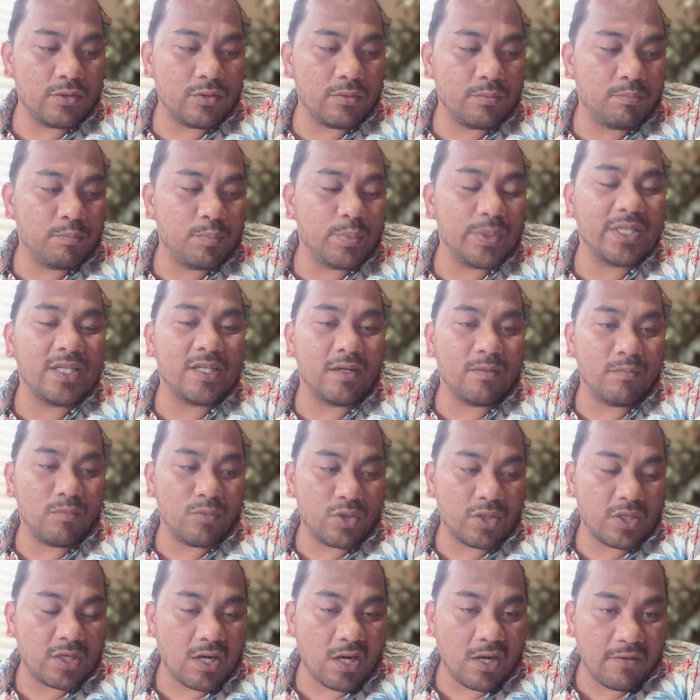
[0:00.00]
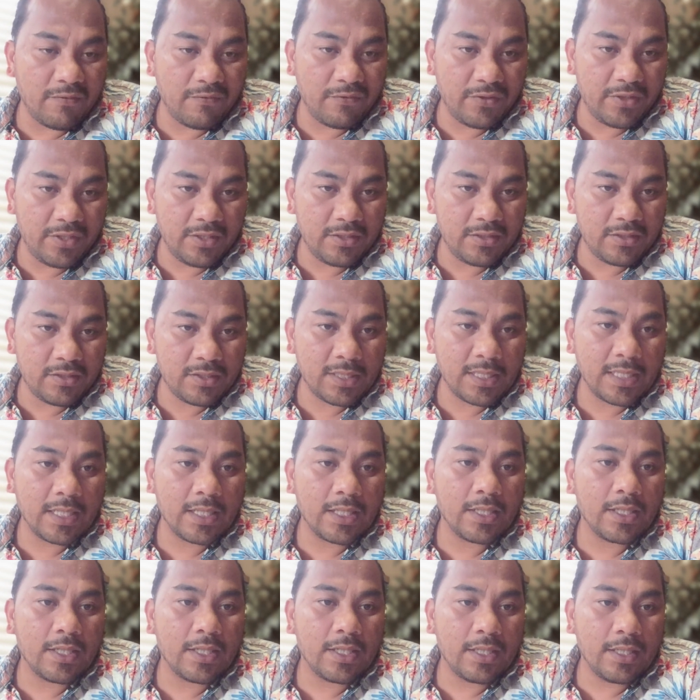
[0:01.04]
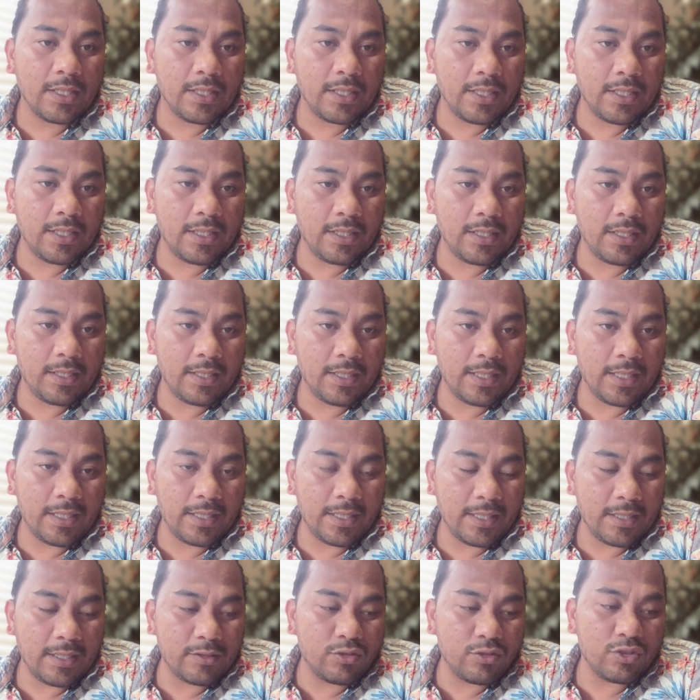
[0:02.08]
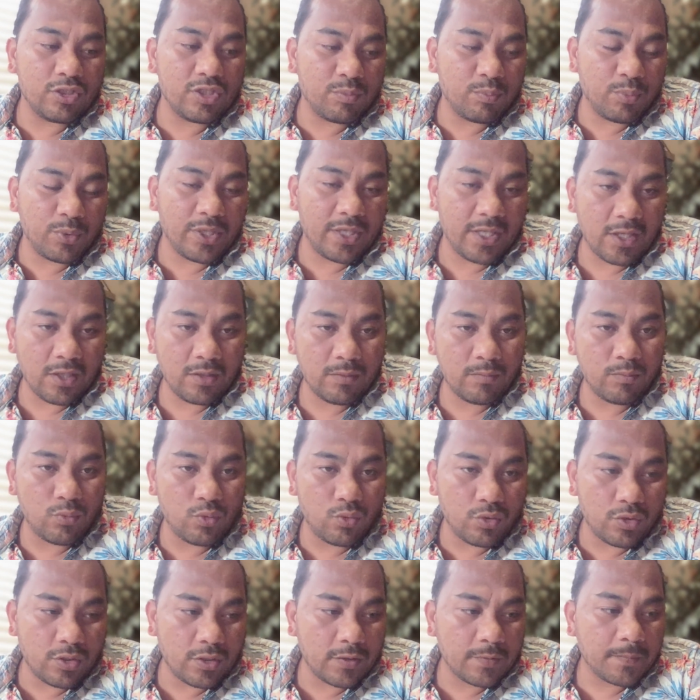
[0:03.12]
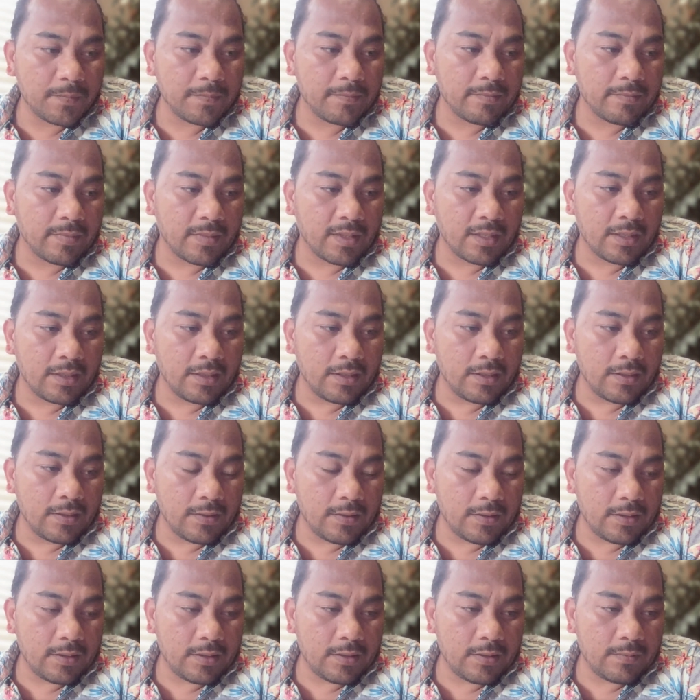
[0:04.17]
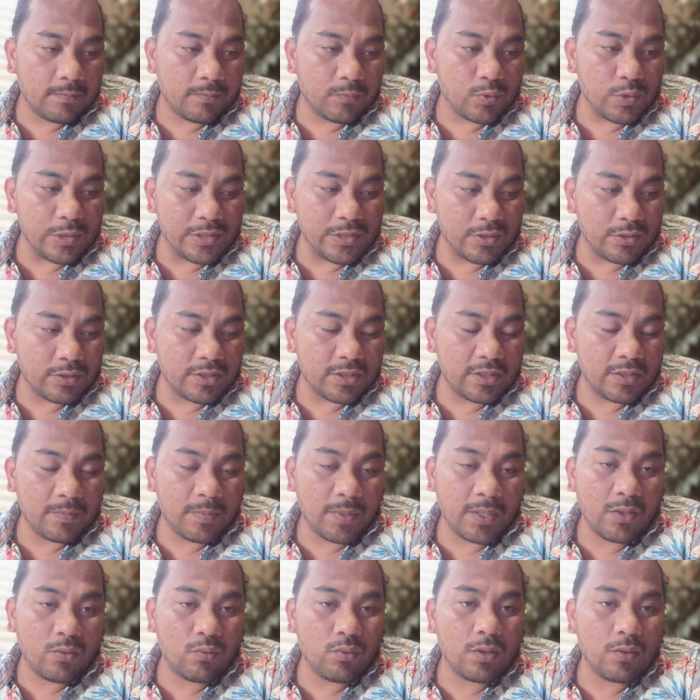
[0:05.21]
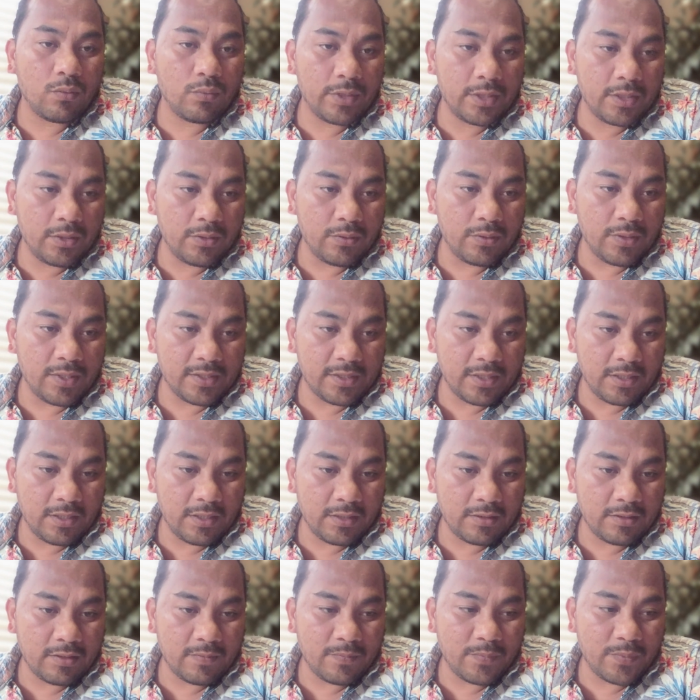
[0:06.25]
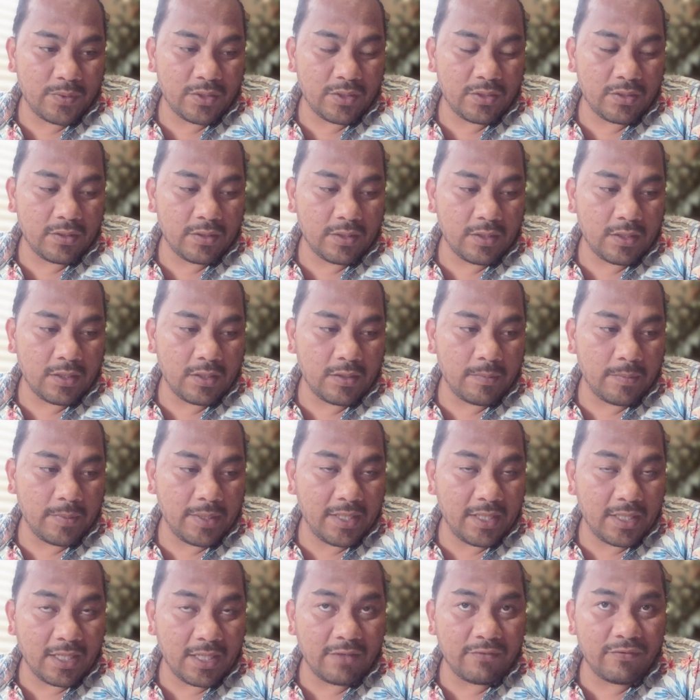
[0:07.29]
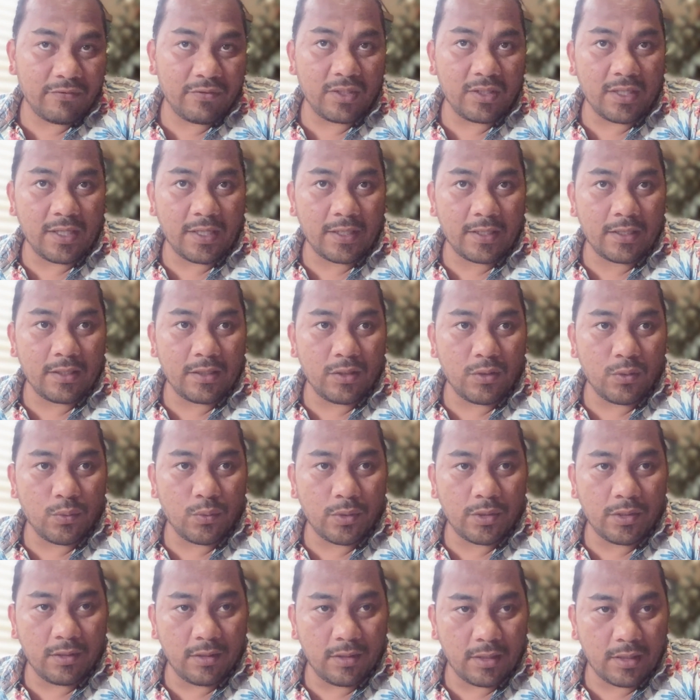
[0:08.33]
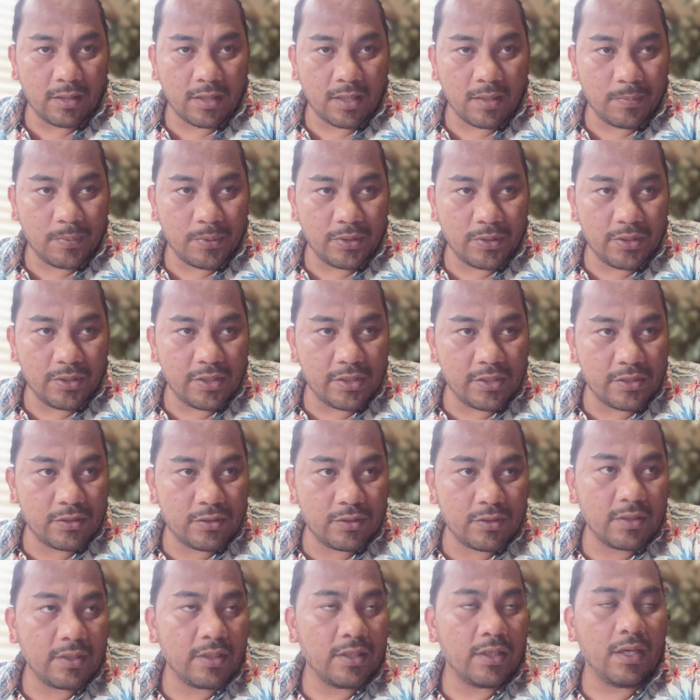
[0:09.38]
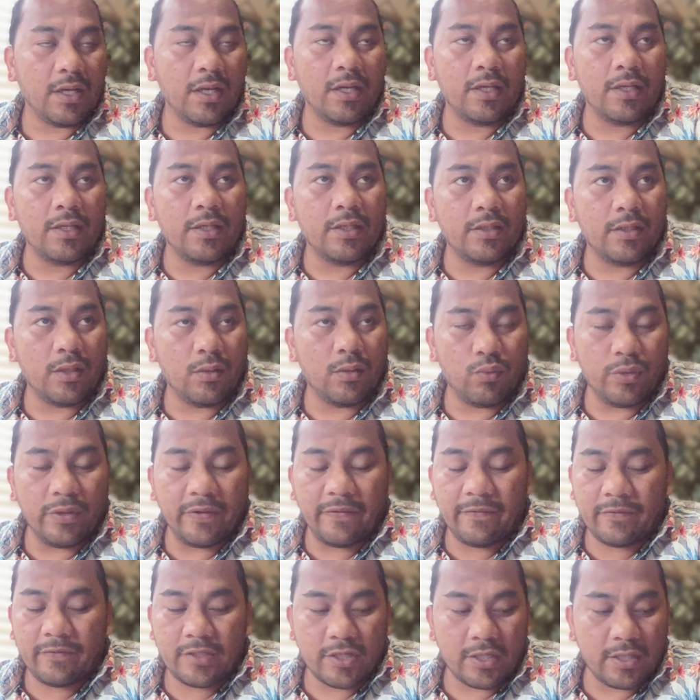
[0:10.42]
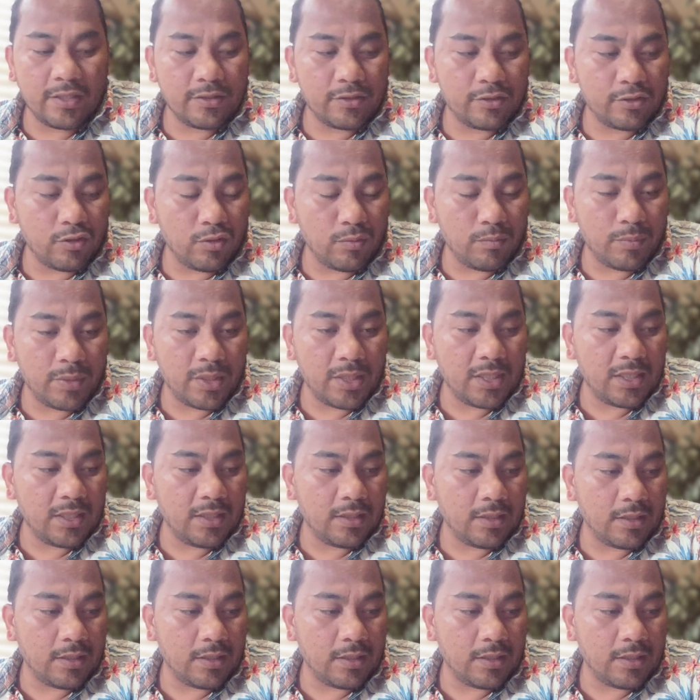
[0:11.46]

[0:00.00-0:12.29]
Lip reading: become more confident and then to spread out more resources about what we do as an interpreter. And I feel like, within the couple of years, we've changed so many